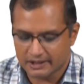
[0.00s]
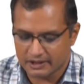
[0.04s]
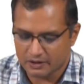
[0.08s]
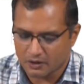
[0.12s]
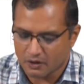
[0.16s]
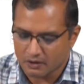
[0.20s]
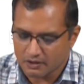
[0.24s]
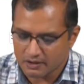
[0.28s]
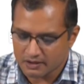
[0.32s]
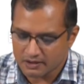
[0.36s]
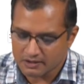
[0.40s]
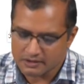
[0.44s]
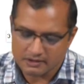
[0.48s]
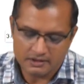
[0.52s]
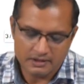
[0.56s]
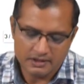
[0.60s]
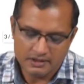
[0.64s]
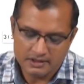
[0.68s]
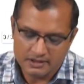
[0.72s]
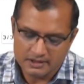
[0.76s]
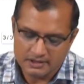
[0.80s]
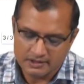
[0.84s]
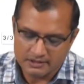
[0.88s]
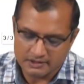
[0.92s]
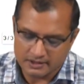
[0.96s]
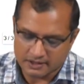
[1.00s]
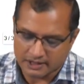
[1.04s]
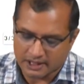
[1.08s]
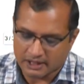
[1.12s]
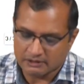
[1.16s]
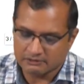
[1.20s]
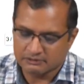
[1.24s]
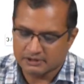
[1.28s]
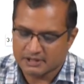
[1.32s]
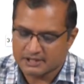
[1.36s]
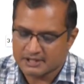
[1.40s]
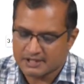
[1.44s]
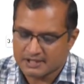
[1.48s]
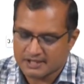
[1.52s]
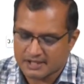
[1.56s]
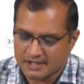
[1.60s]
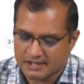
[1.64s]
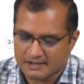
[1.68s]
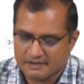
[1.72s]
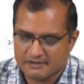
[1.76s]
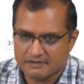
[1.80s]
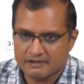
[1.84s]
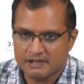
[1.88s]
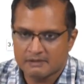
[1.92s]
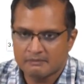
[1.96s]
longer. The calculation is
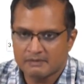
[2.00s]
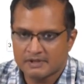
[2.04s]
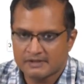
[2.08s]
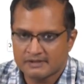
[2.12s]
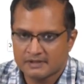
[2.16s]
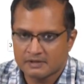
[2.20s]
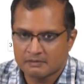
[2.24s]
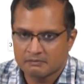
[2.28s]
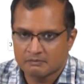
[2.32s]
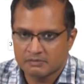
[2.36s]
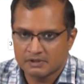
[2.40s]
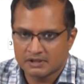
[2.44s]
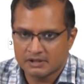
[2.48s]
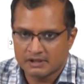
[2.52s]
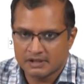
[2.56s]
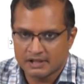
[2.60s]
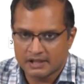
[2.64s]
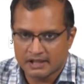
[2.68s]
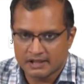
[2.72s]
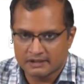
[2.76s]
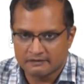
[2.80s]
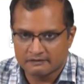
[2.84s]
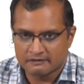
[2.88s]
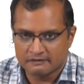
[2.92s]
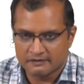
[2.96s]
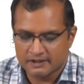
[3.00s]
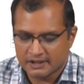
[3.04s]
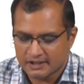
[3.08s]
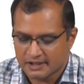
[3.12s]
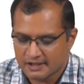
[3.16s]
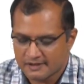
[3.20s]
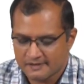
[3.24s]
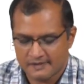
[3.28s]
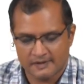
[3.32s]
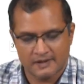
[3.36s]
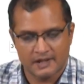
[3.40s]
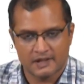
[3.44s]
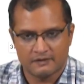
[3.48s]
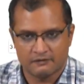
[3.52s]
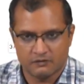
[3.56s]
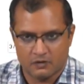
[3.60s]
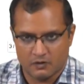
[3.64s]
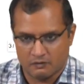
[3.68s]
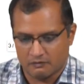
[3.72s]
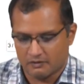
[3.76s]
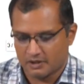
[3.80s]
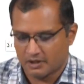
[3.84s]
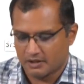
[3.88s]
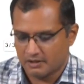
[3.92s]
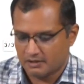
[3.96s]
extremely simple and very
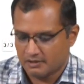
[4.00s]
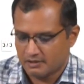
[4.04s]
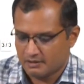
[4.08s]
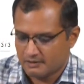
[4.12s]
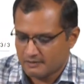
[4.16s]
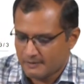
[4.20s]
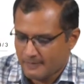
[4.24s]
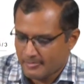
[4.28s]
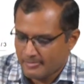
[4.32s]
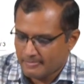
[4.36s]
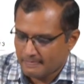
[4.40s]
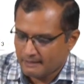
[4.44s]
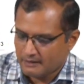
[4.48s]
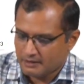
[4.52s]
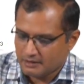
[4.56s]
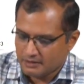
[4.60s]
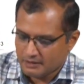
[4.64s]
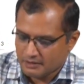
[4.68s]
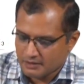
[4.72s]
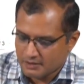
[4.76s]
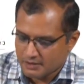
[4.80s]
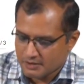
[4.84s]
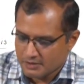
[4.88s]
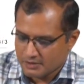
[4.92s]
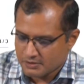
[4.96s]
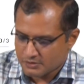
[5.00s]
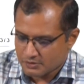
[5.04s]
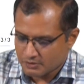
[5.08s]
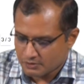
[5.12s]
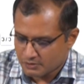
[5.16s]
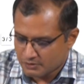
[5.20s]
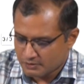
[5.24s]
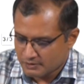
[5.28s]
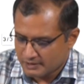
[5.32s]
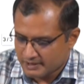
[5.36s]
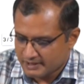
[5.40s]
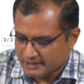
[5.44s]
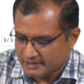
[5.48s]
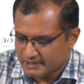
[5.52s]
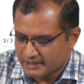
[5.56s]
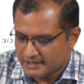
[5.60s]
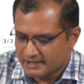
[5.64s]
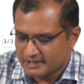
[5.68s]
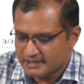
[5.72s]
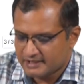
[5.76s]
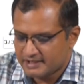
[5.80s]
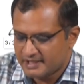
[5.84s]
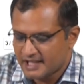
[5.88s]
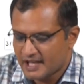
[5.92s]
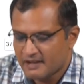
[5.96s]
straightforward. So,
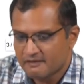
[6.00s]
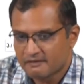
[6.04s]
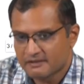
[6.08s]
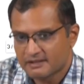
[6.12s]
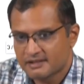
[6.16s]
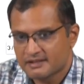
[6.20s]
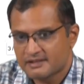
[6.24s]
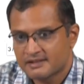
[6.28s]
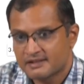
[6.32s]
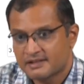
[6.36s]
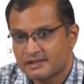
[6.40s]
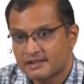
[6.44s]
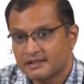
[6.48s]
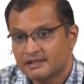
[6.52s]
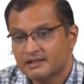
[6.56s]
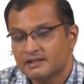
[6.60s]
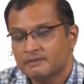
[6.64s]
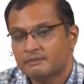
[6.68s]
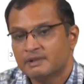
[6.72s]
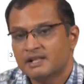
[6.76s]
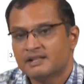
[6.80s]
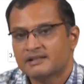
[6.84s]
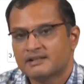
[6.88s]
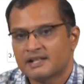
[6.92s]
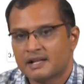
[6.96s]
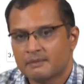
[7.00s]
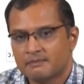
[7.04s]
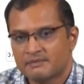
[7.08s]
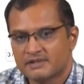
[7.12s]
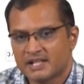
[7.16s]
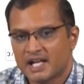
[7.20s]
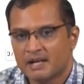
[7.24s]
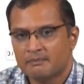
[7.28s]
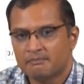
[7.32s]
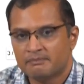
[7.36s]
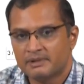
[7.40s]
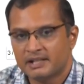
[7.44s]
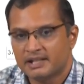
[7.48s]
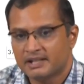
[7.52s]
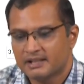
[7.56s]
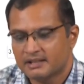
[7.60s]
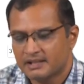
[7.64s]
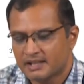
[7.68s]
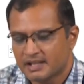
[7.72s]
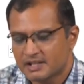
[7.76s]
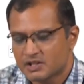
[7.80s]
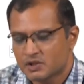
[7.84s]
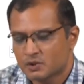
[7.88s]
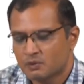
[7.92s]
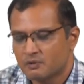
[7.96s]
the averages here means I am sampling
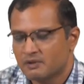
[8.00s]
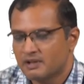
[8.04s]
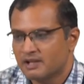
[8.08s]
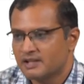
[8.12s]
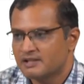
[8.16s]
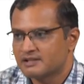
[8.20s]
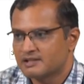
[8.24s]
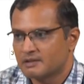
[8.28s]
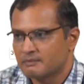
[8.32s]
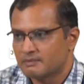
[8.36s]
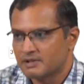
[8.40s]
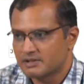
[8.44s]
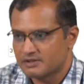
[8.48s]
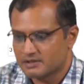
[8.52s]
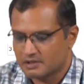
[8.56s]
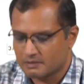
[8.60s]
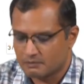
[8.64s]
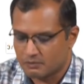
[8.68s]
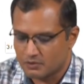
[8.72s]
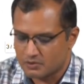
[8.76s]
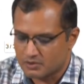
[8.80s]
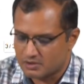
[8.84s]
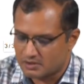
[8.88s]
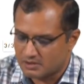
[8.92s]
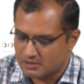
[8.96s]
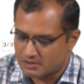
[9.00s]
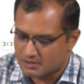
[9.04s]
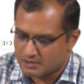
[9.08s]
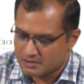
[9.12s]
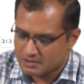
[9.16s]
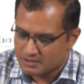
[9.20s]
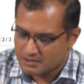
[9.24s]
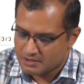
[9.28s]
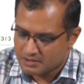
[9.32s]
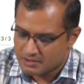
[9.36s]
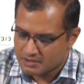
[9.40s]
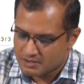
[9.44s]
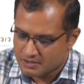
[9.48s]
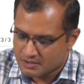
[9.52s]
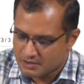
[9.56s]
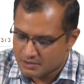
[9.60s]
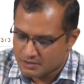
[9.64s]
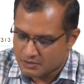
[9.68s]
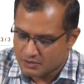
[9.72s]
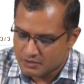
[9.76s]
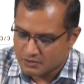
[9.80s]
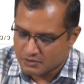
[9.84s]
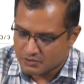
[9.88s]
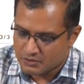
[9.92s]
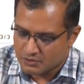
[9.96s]
h square in some distribution.
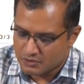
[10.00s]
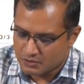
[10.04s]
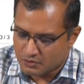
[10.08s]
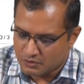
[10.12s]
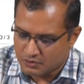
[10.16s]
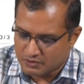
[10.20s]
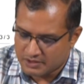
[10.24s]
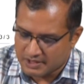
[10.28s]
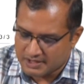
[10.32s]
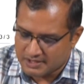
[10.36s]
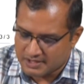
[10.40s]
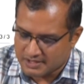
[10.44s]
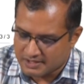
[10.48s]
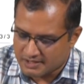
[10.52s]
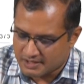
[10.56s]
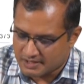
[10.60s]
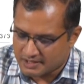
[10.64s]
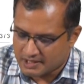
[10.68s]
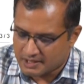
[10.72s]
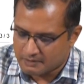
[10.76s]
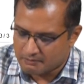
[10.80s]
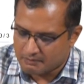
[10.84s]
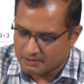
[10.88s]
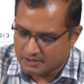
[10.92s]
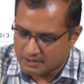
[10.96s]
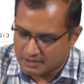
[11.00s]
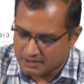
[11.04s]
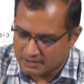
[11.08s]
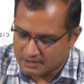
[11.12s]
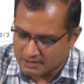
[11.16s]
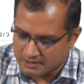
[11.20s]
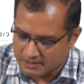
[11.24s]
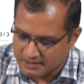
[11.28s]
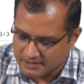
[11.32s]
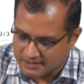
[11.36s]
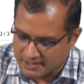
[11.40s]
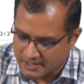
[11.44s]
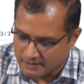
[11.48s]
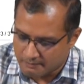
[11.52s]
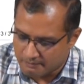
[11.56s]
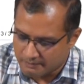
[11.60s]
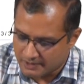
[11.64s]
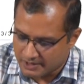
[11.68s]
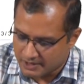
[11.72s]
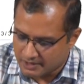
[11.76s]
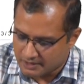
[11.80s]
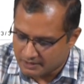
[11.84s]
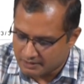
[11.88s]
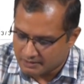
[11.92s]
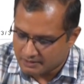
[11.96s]
So, this is nothing but
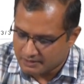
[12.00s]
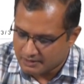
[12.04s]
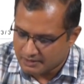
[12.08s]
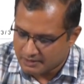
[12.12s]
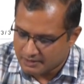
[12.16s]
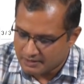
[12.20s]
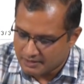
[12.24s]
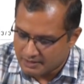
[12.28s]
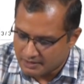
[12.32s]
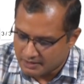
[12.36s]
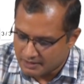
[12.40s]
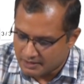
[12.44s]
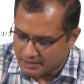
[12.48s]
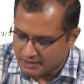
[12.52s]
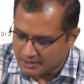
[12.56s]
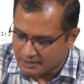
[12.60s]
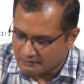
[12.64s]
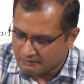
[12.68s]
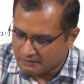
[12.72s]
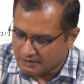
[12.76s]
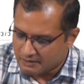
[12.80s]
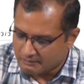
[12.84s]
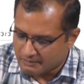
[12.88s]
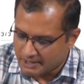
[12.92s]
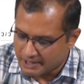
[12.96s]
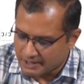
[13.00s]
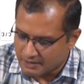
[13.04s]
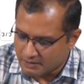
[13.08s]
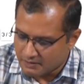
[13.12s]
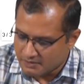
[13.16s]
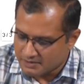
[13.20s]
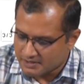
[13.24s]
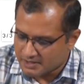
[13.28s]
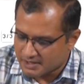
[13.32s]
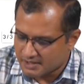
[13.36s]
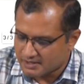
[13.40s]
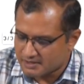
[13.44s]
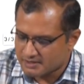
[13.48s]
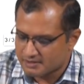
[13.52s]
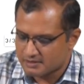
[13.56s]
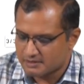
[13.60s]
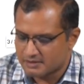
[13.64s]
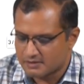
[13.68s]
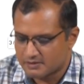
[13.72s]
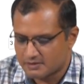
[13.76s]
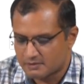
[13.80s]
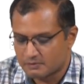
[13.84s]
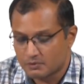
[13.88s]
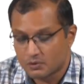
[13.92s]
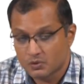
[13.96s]
sampling in our microstates
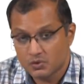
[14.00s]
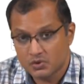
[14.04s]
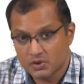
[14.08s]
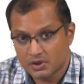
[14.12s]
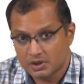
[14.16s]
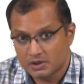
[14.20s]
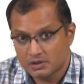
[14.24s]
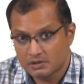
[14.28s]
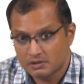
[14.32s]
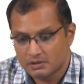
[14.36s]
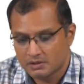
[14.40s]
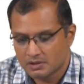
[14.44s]
distribution